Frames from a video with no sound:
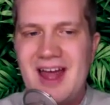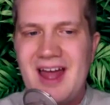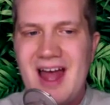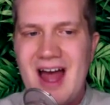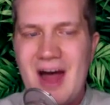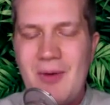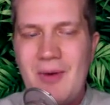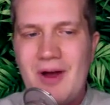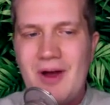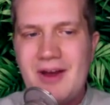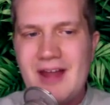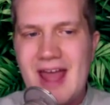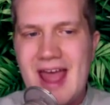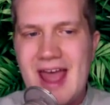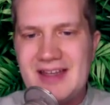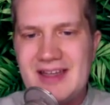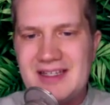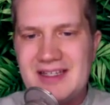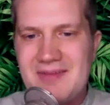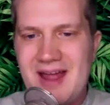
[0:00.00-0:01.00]
I want to
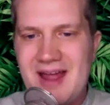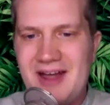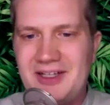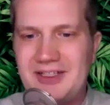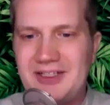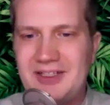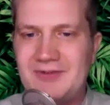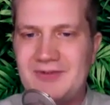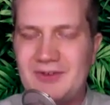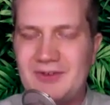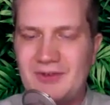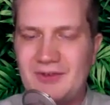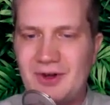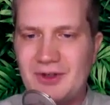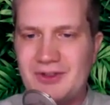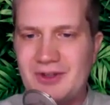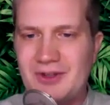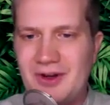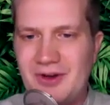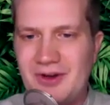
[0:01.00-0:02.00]
add dimension for
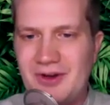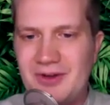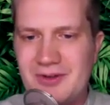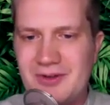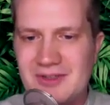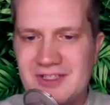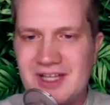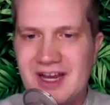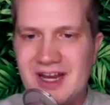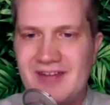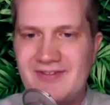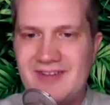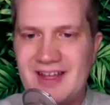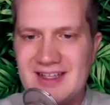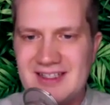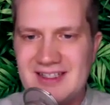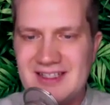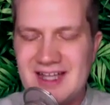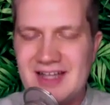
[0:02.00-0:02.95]
folks who don't know who Sudduf is,